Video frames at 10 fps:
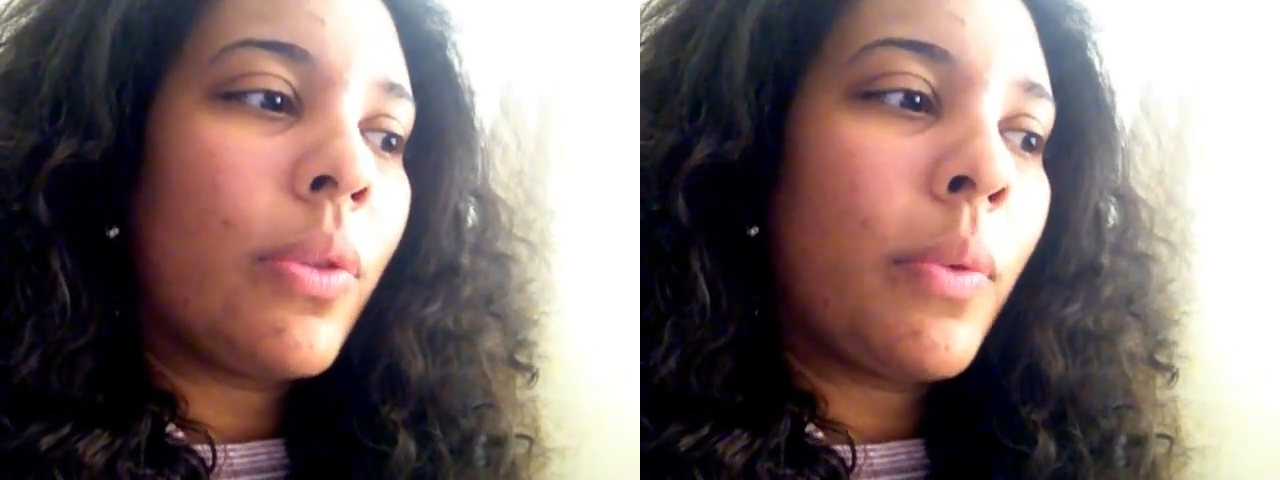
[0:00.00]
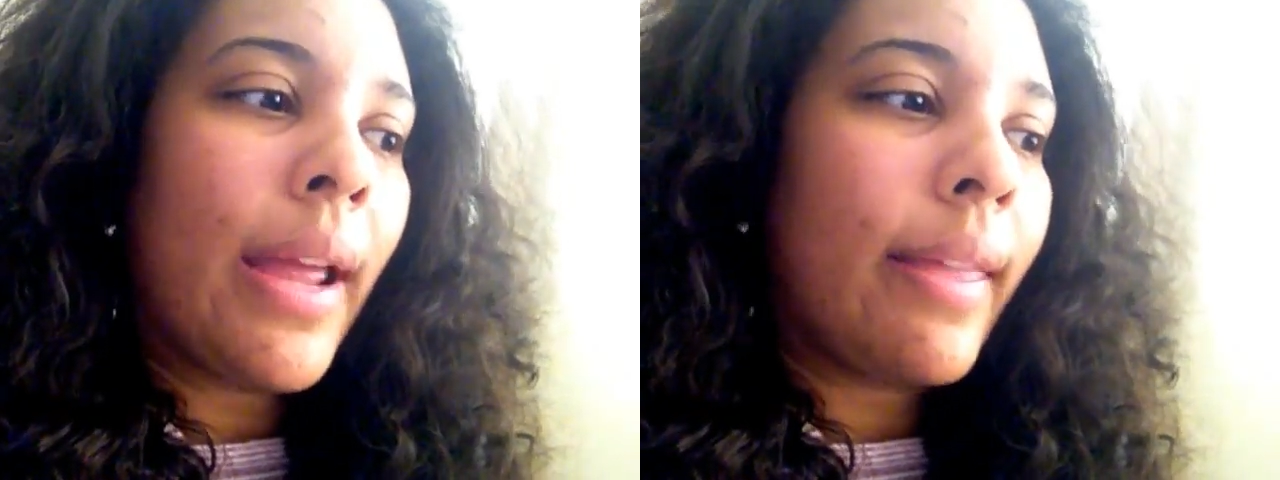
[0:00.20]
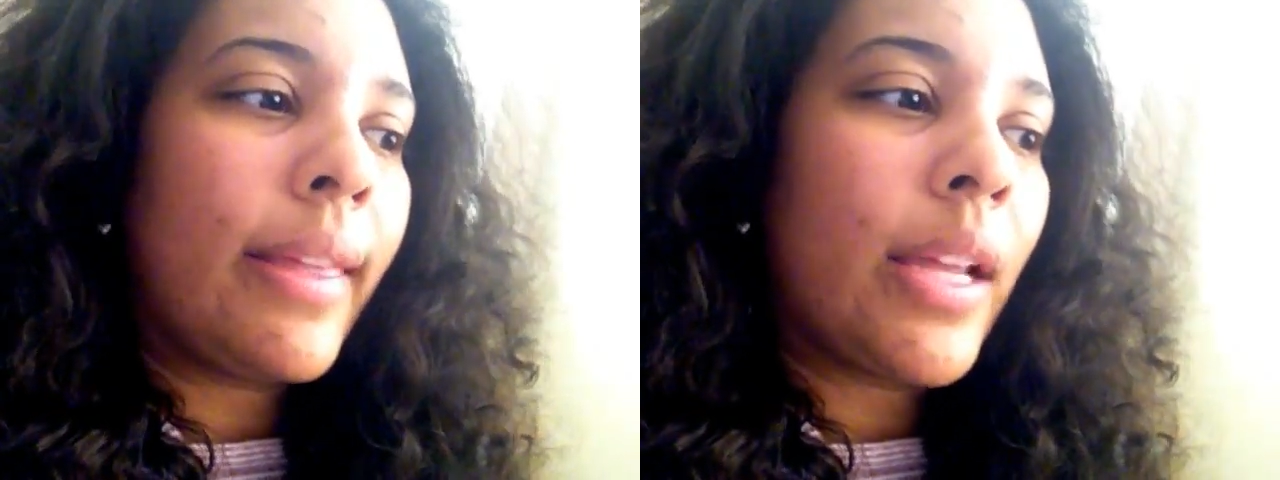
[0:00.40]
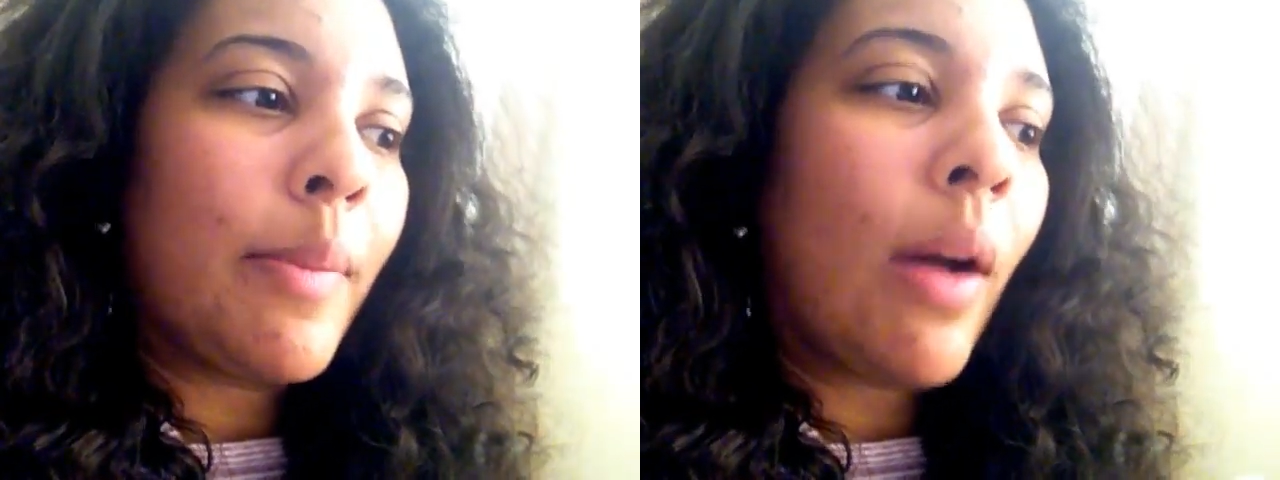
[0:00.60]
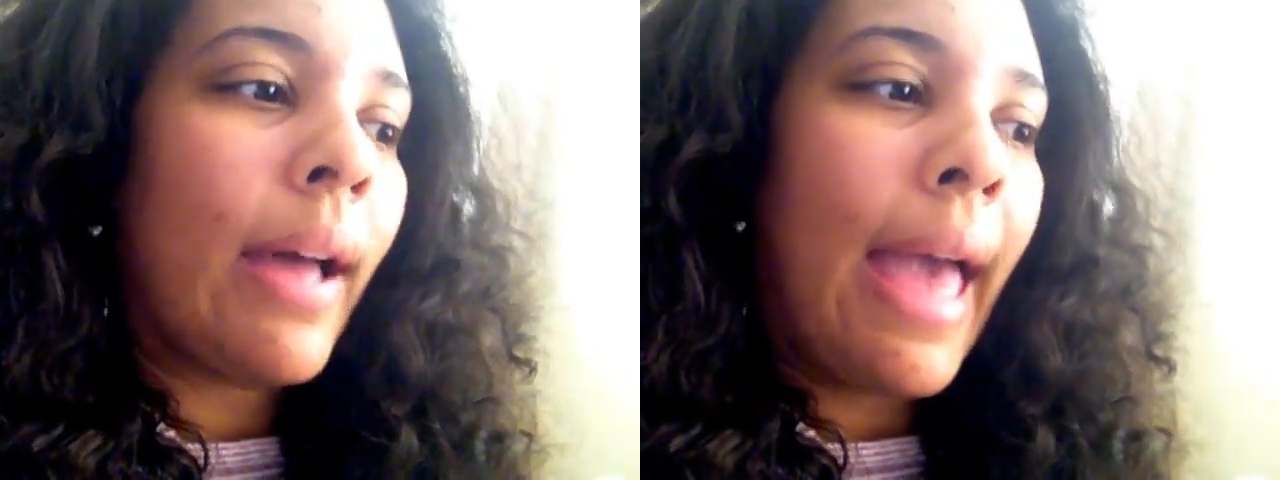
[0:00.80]
the way I think
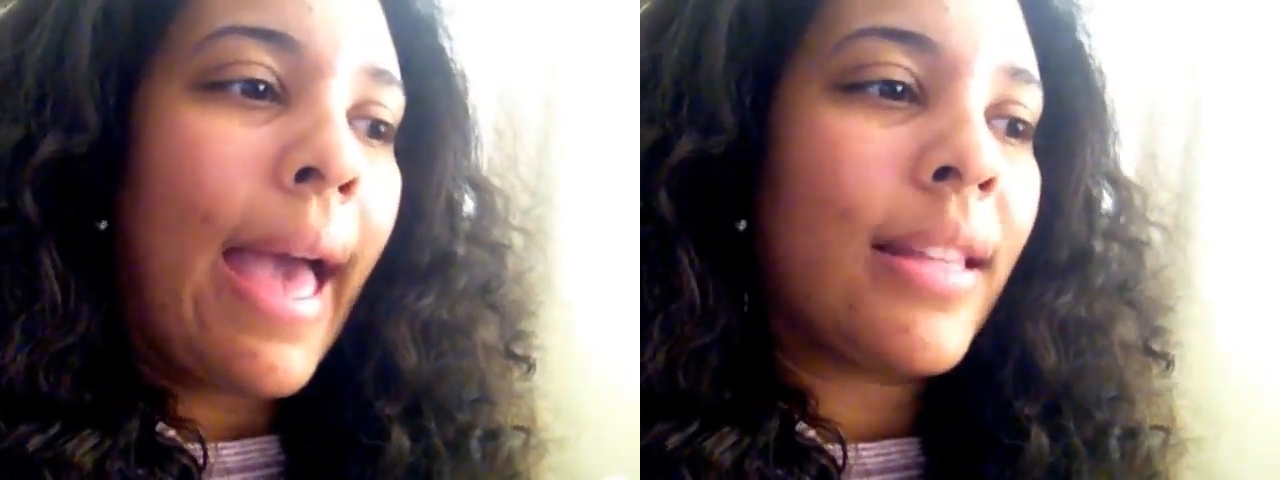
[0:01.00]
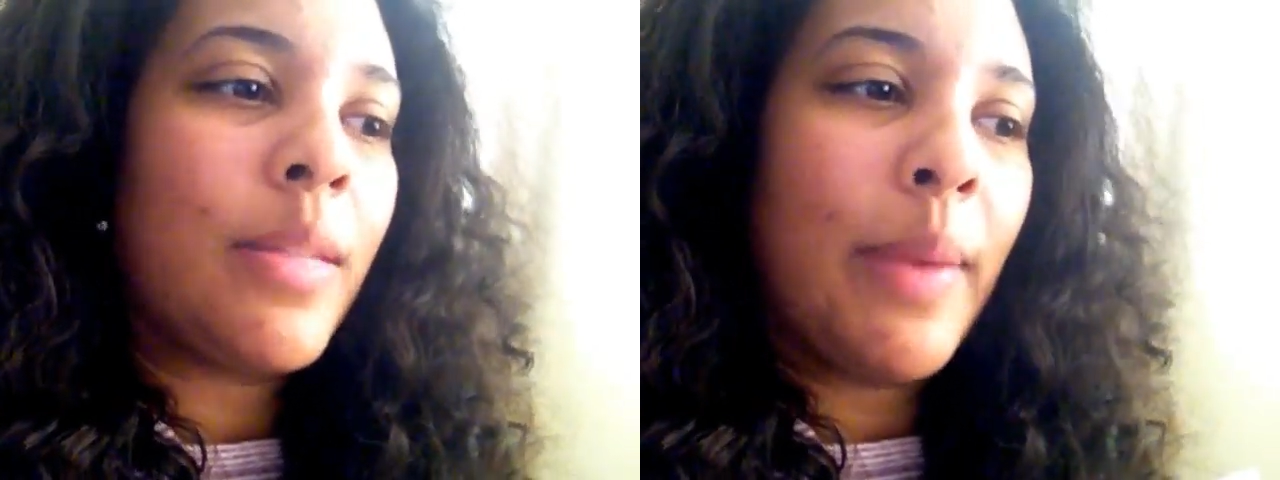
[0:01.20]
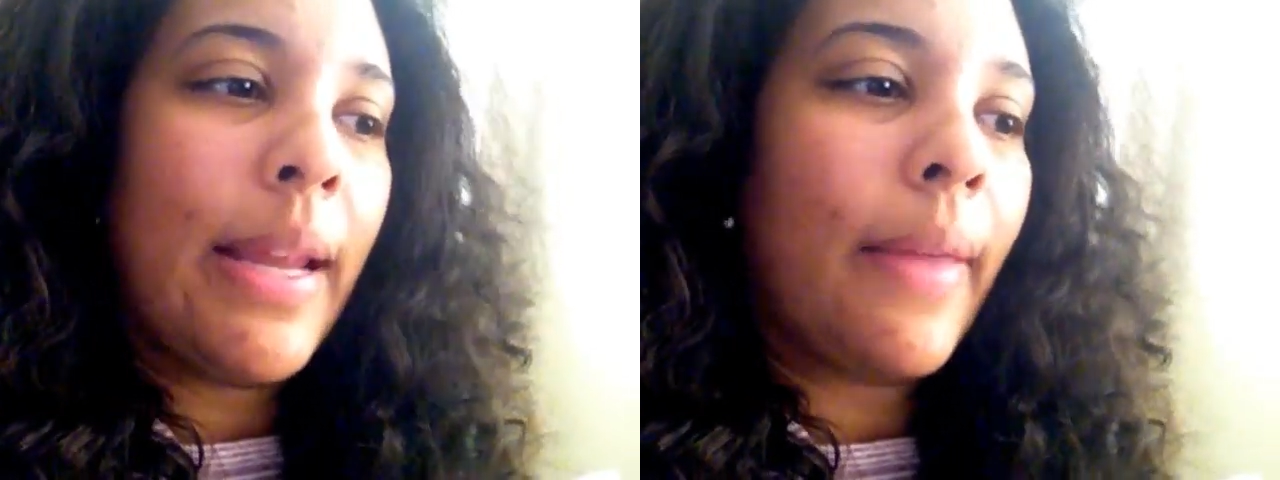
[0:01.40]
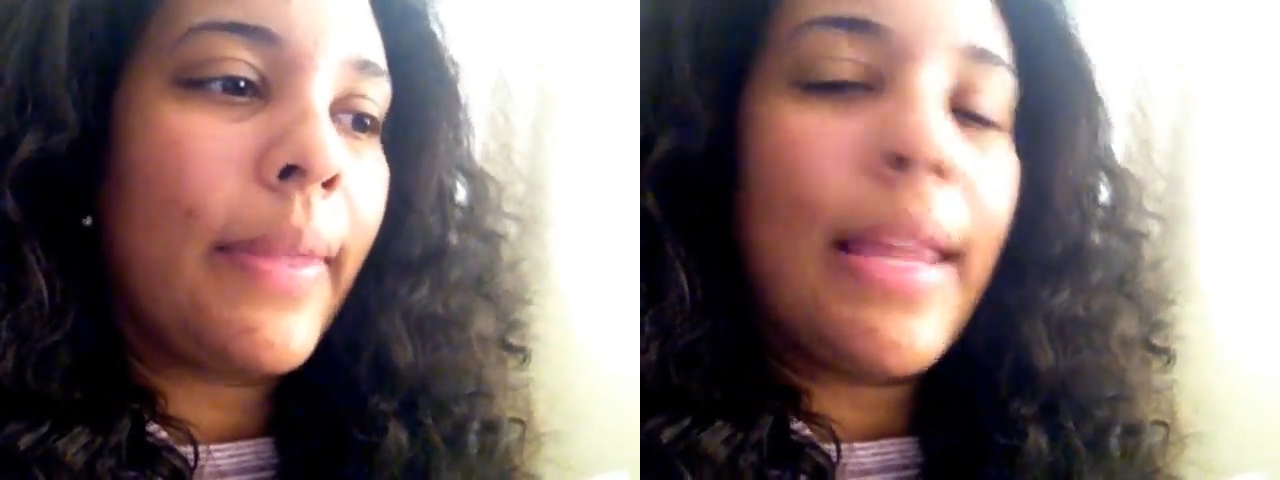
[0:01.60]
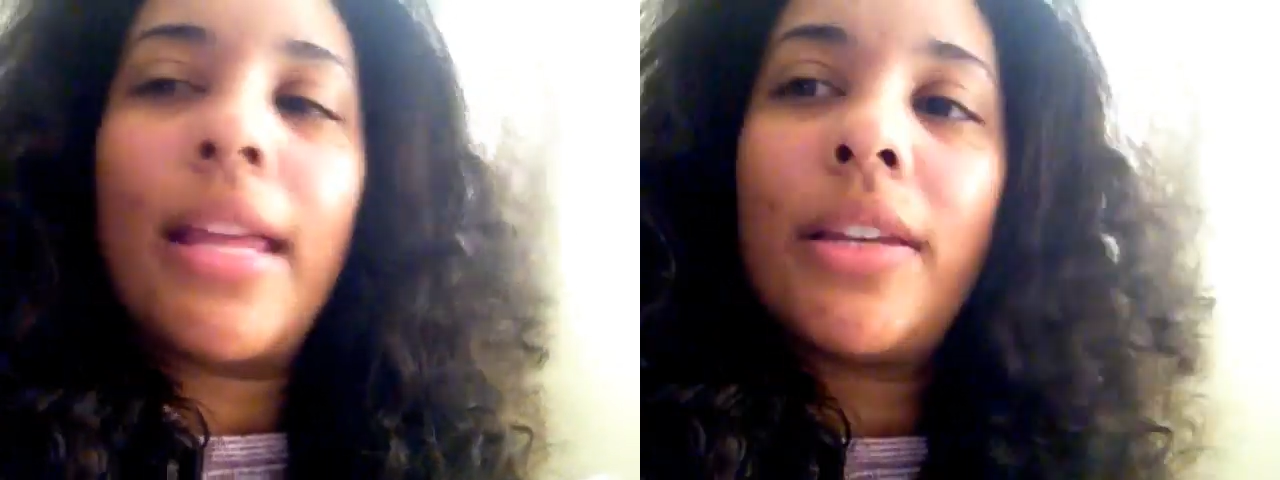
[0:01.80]
about hats being at
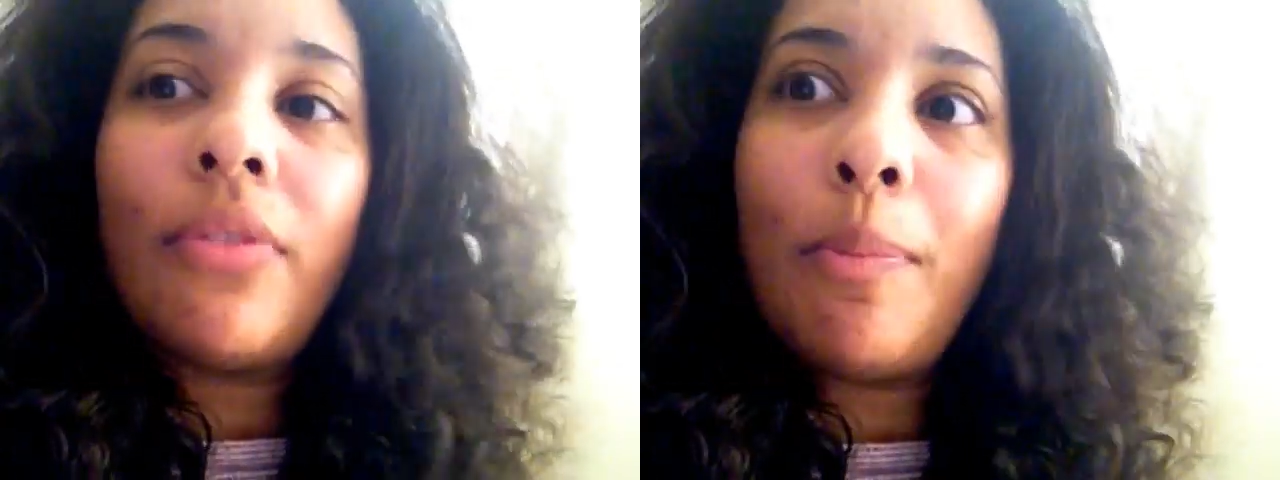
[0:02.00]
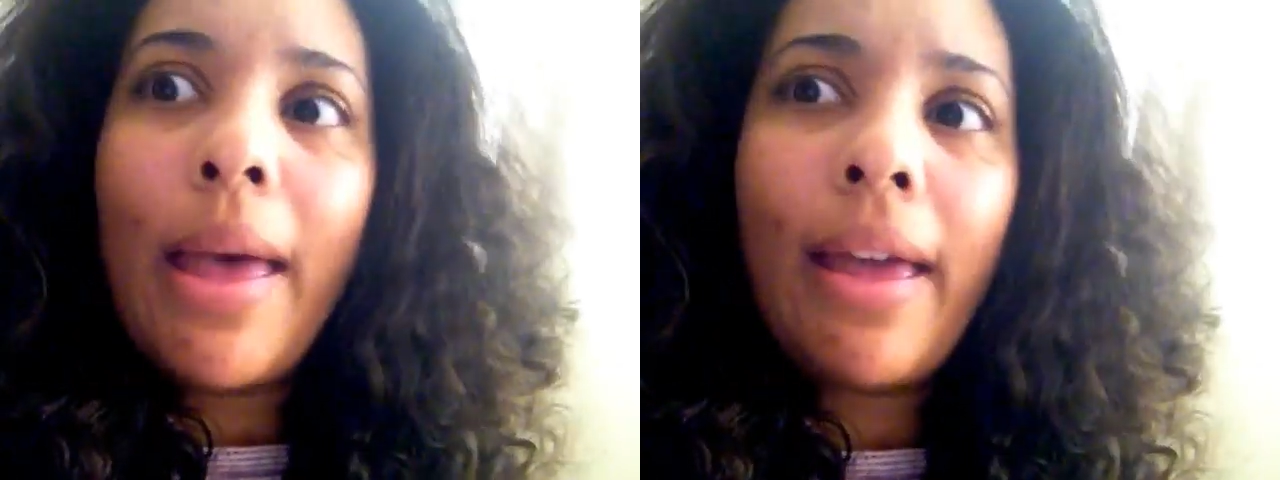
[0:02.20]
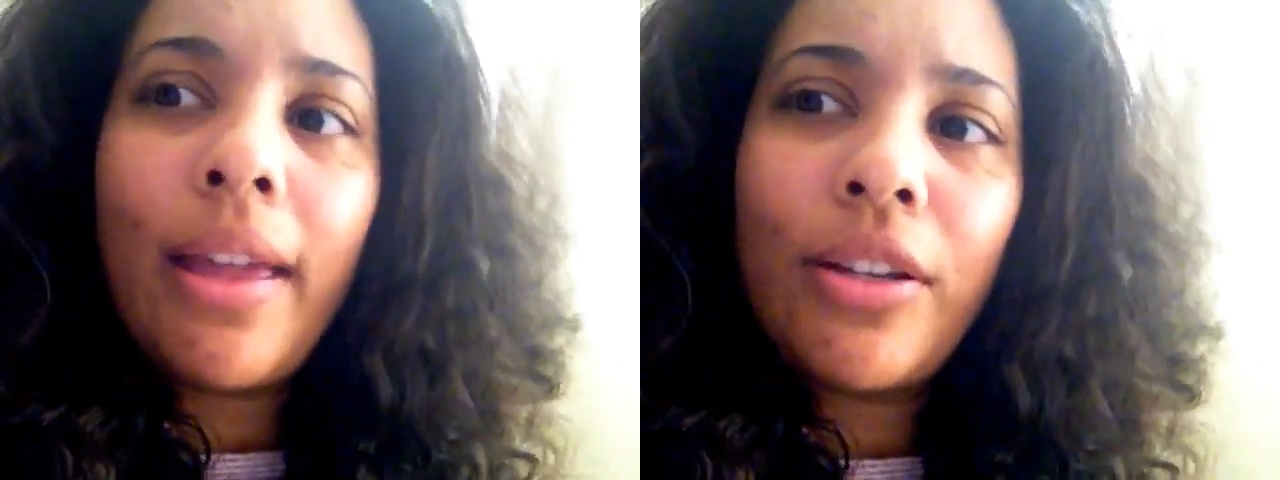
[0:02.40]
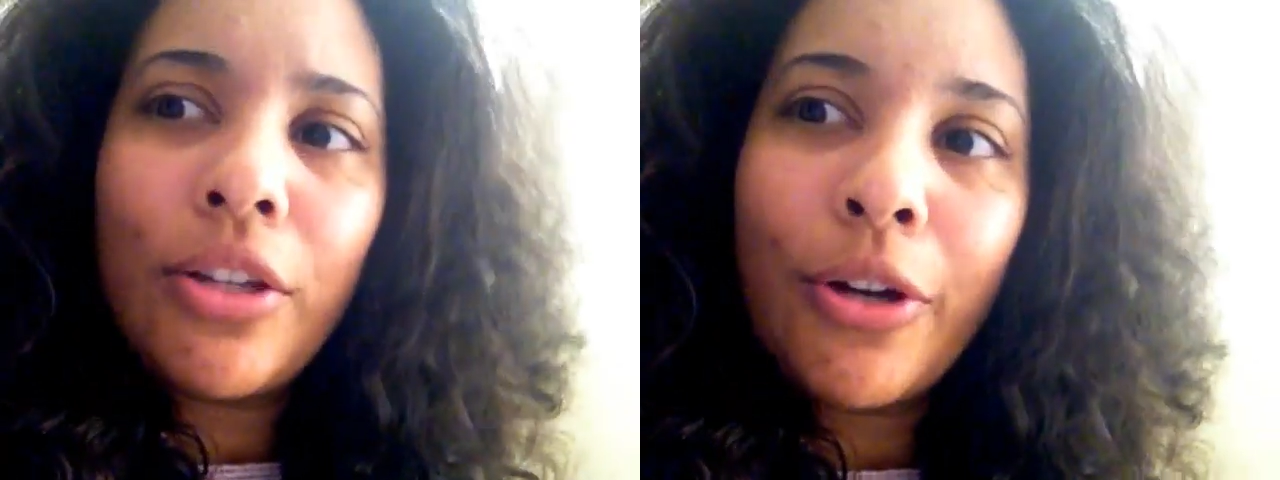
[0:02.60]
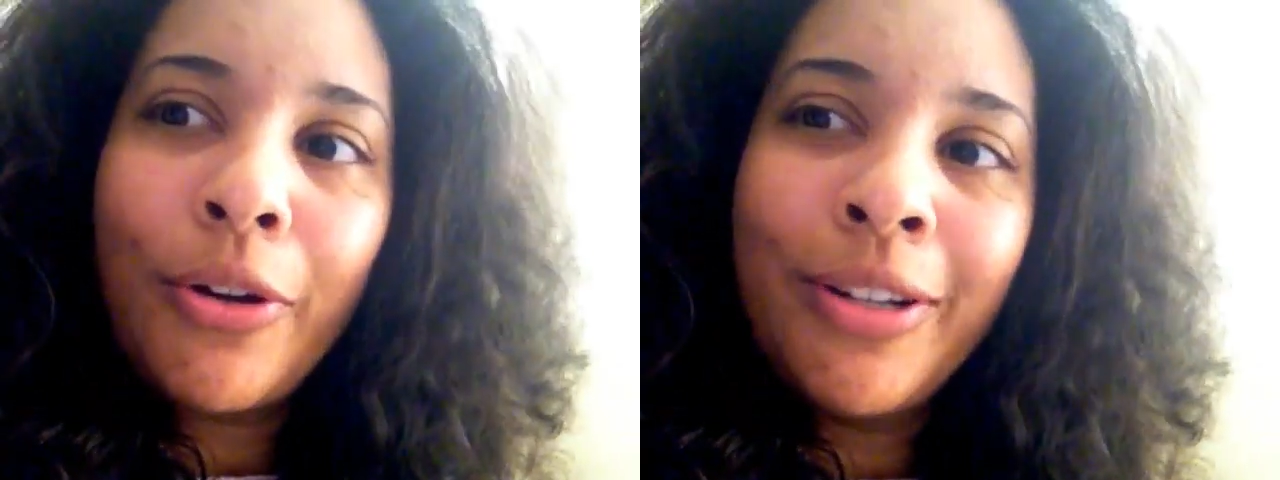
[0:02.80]
the end of a bed,
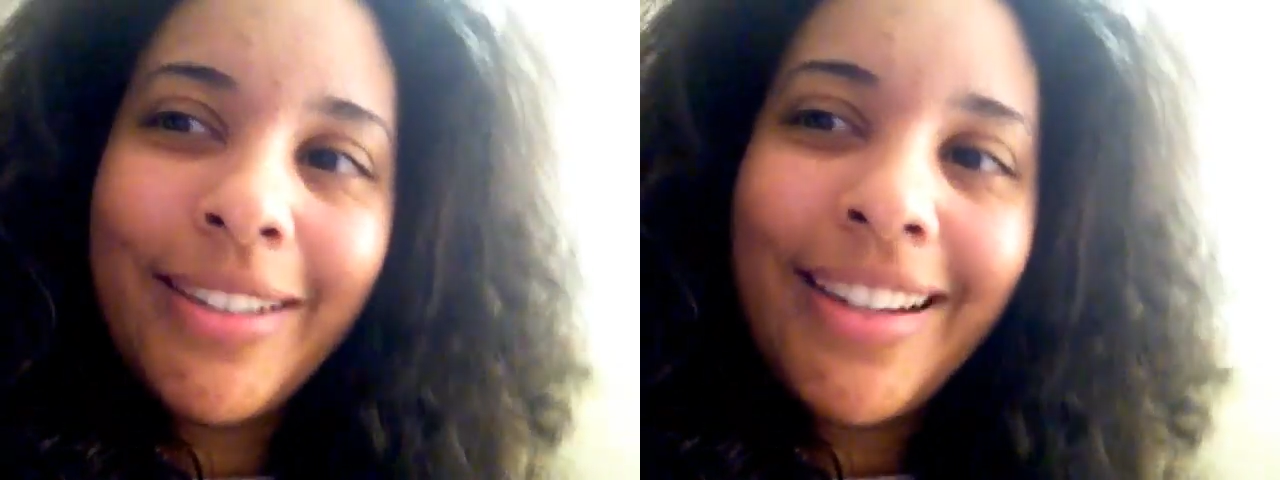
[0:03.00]
you know.